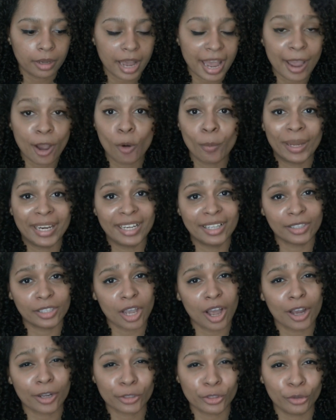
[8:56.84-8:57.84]
I hope I didn't
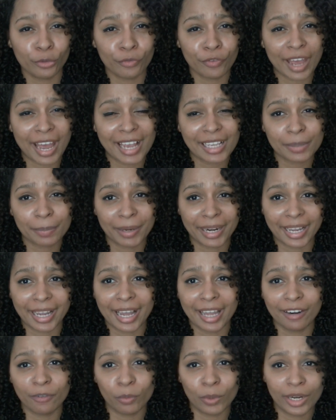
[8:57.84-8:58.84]
talk too fast, but I
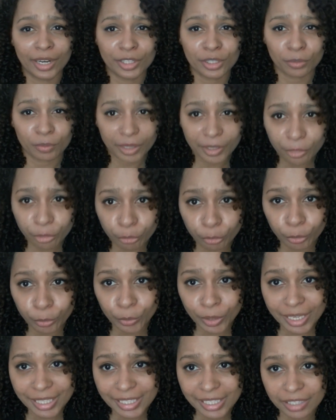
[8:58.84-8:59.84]
kind of wanted to run
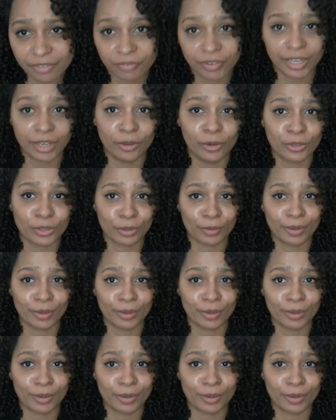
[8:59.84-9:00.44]
through because this video is